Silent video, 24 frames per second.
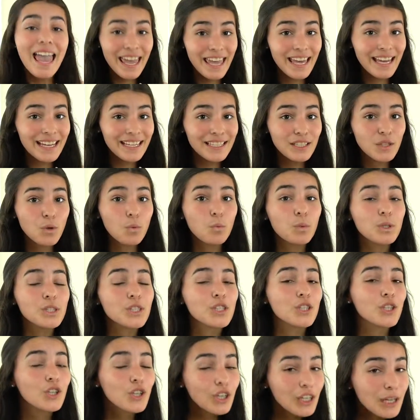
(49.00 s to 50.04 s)
And
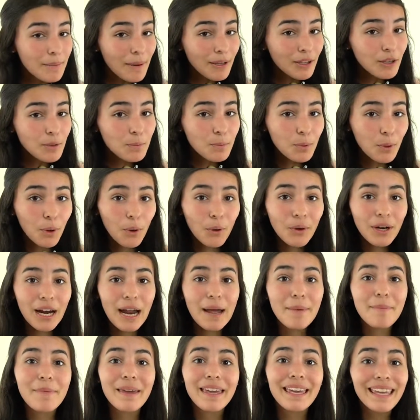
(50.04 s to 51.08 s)
what's good about the
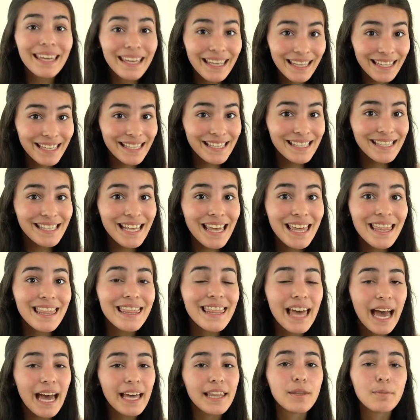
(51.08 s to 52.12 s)
program is
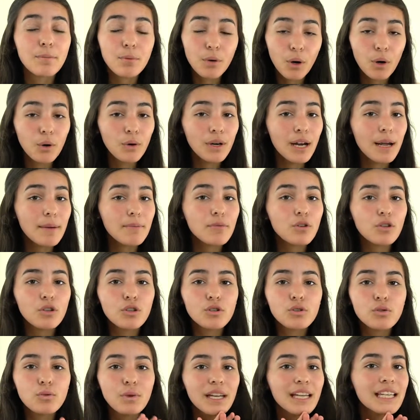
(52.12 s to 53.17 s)
that the program, you
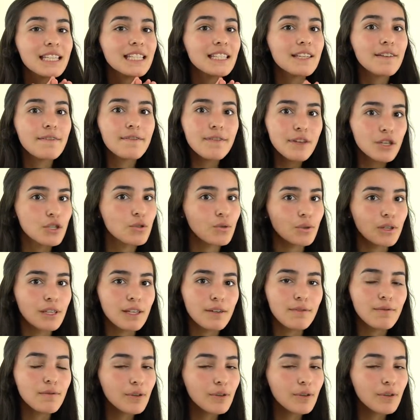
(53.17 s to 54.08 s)
can do it individually.